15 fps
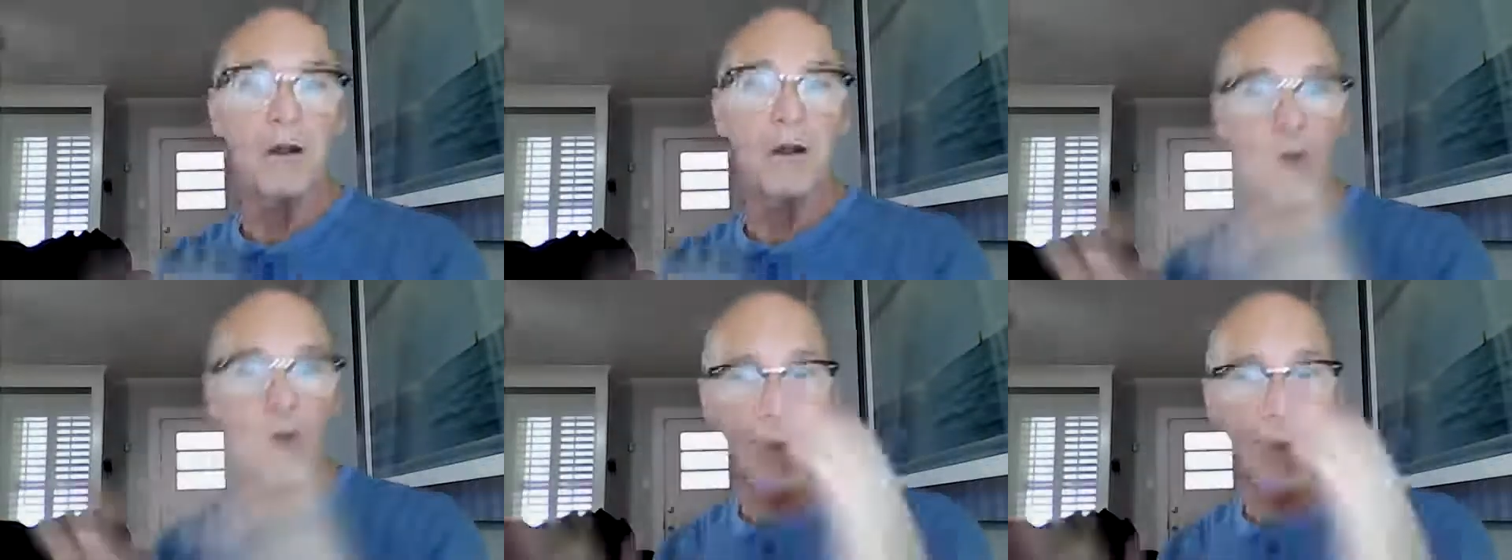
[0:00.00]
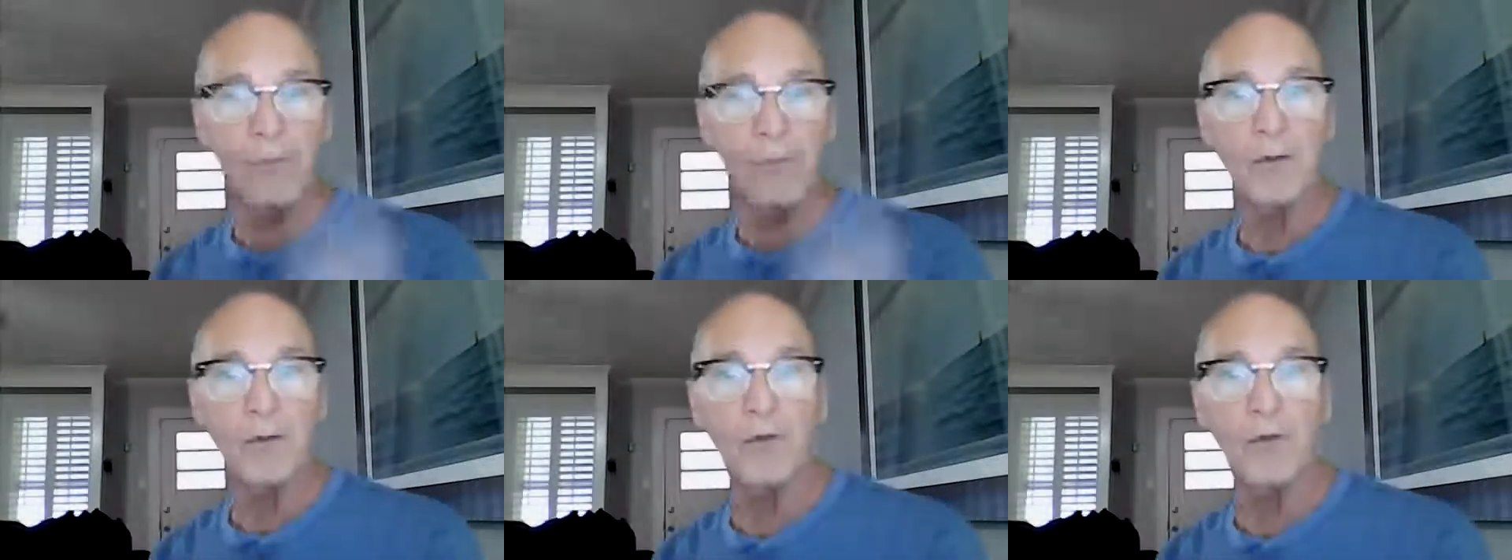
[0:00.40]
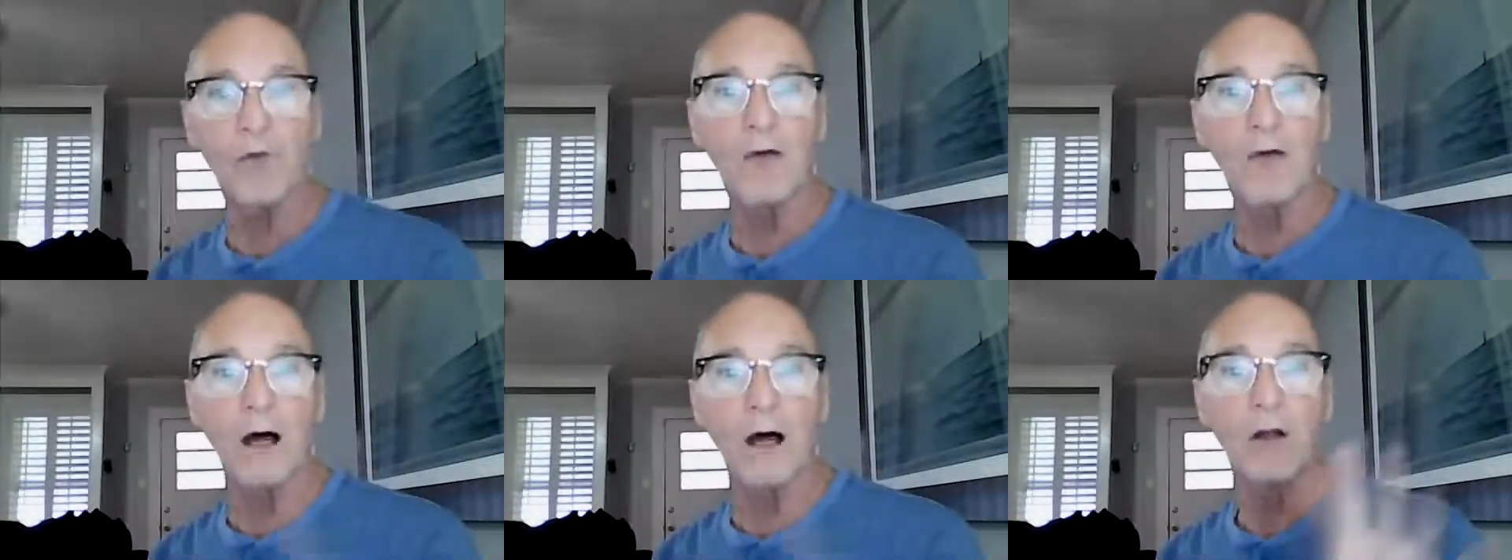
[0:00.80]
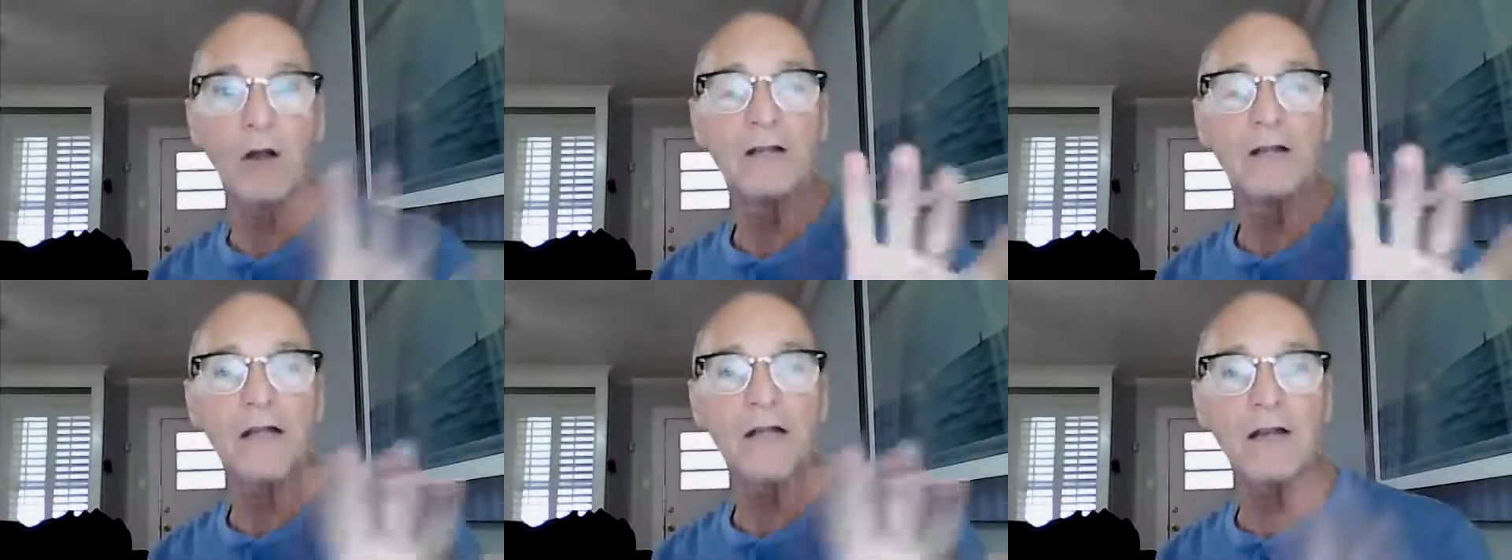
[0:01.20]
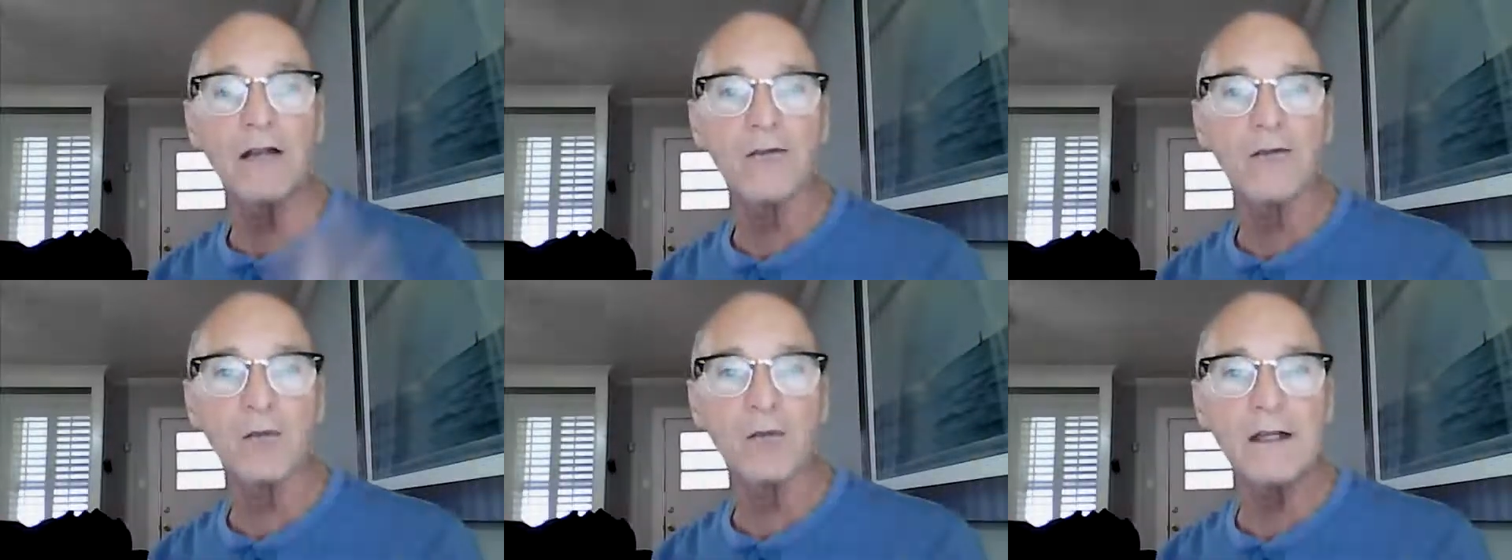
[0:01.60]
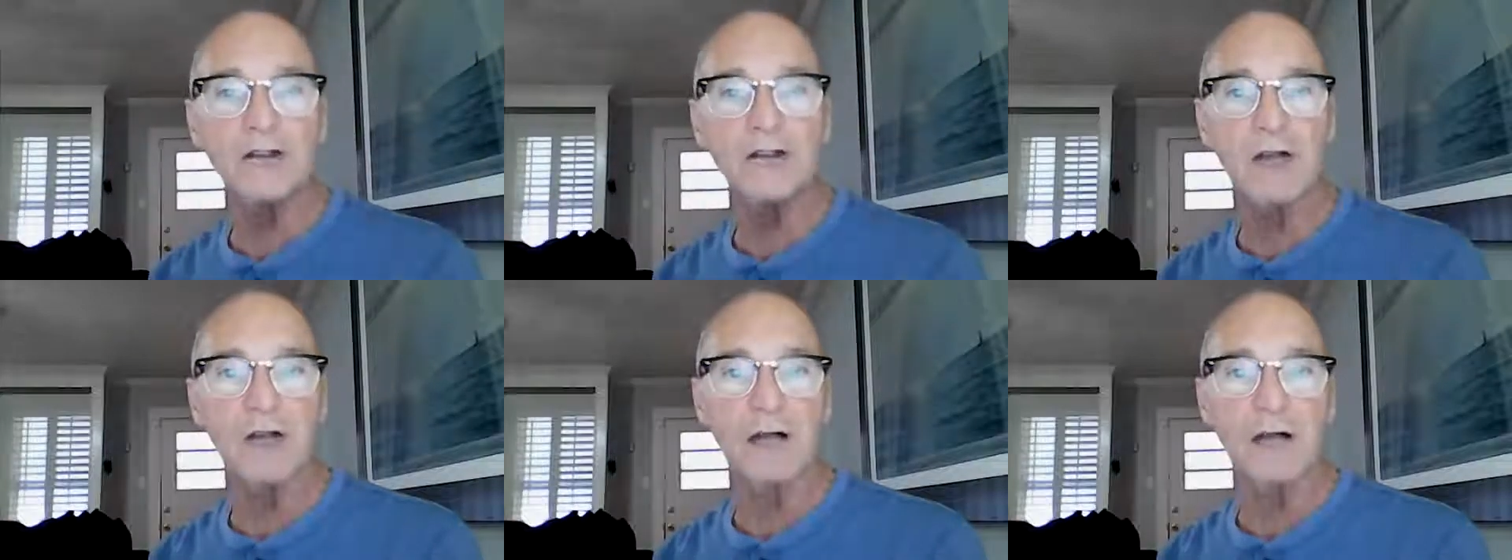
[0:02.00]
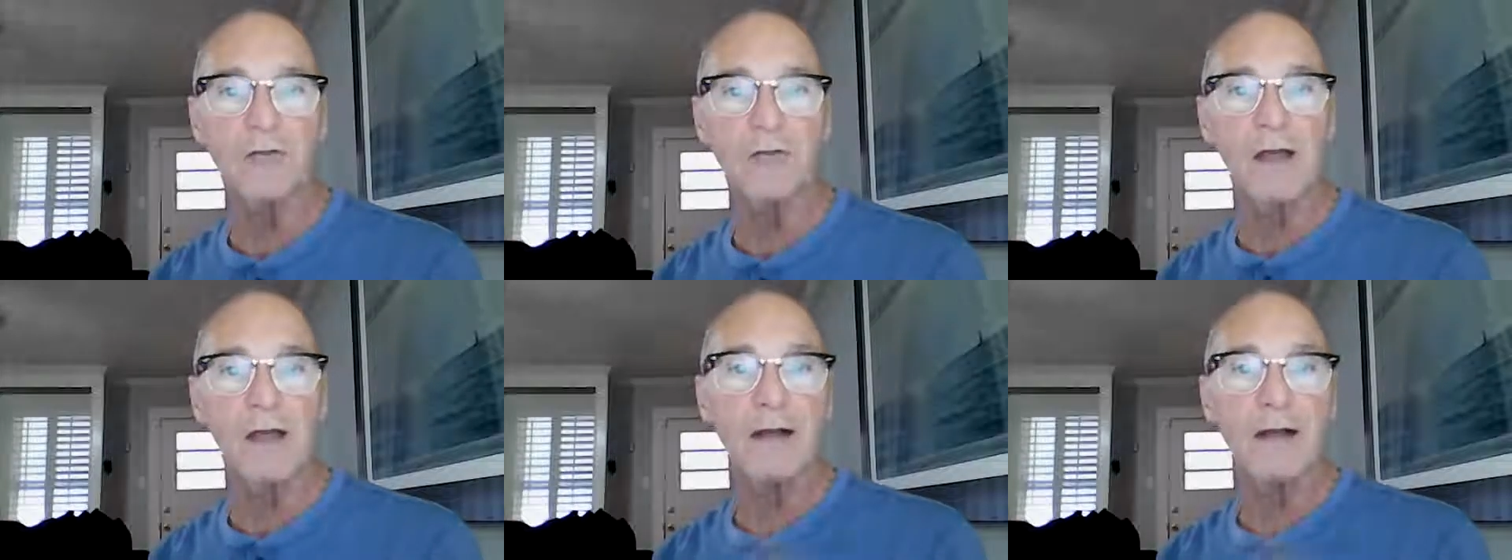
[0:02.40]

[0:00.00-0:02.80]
open the profile, take a screenshot of that